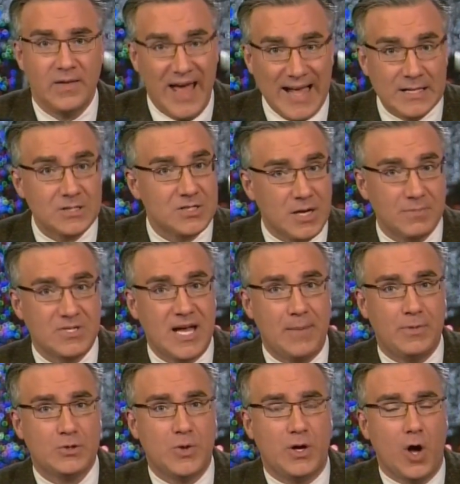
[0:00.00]
Then,
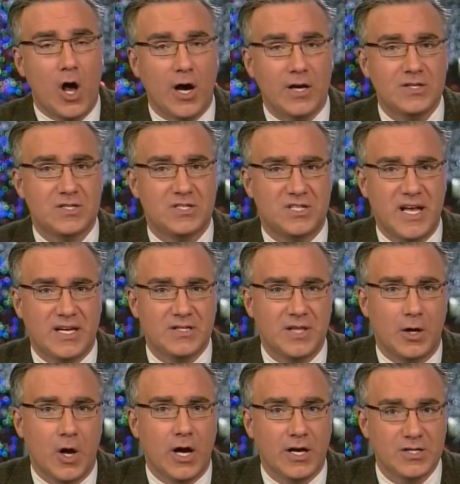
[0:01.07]
sometime between August
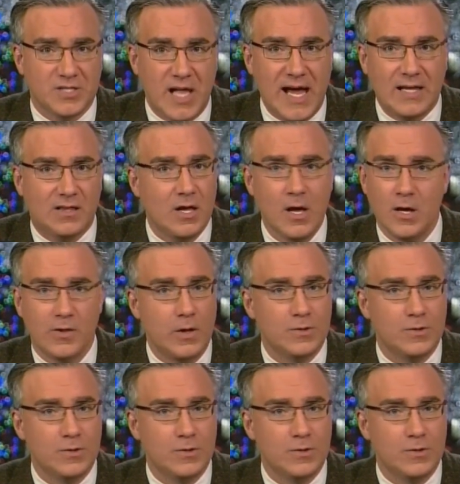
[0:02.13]
6th and August 9th,